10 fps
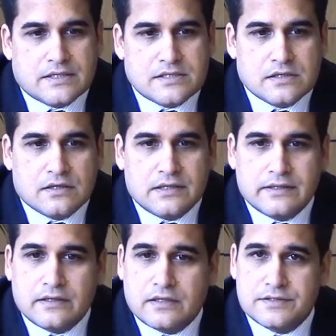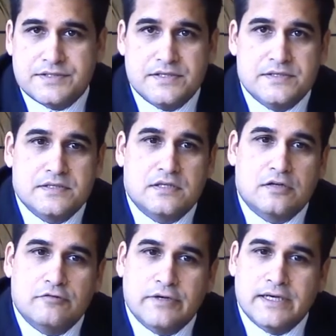certainly enhances
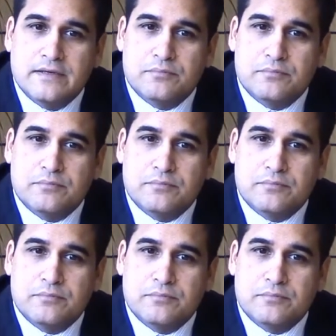career